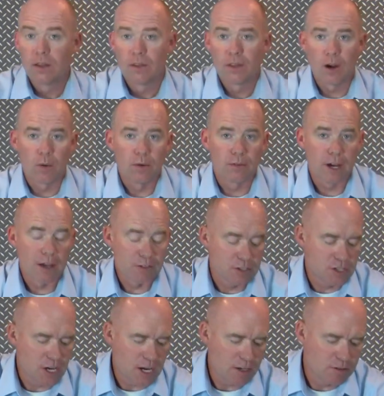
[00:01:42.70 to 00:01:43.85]
There, we've got the
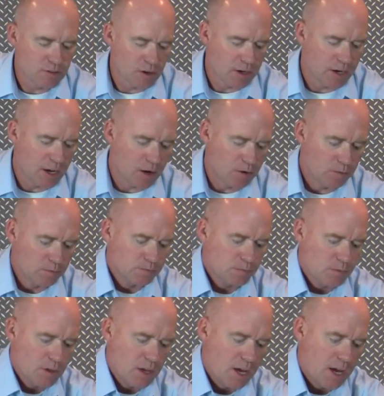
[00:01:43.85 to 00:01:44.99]
chains on now,
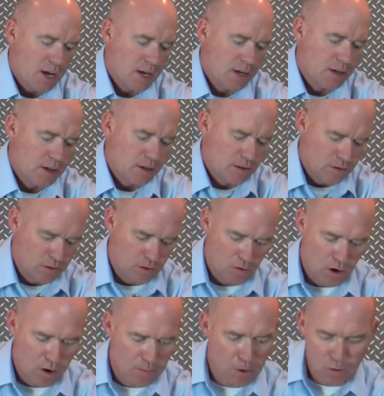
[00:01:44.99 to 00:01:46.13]
and they're
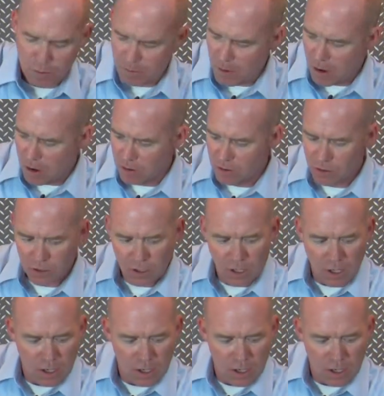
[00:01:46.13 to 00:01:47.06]
on both bars.